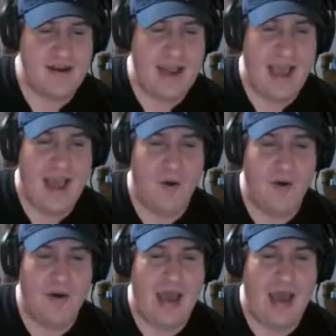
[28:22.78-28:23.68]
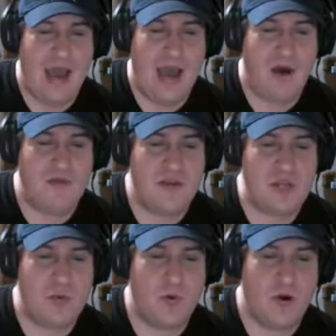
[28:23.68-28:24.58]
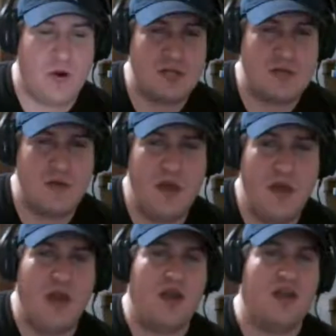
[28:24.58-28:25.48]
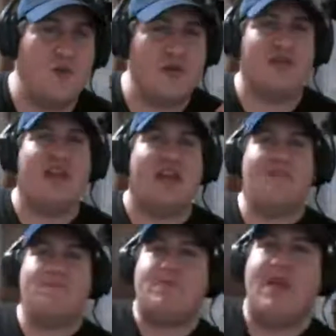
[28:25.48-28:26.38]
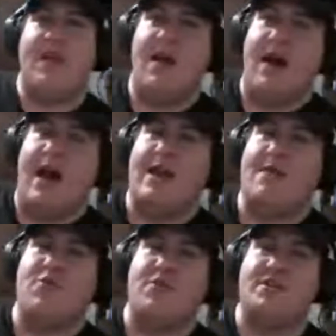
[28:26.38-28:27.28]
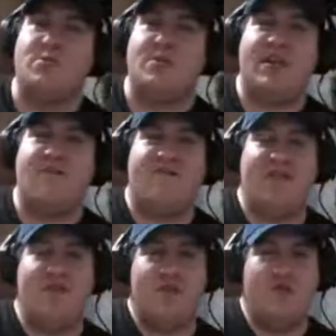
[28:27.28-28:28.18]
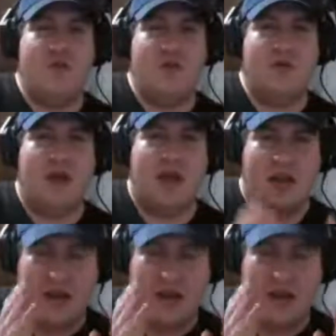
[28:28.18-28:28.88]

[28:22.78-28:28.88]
Now, how this works, you would think I am going to give you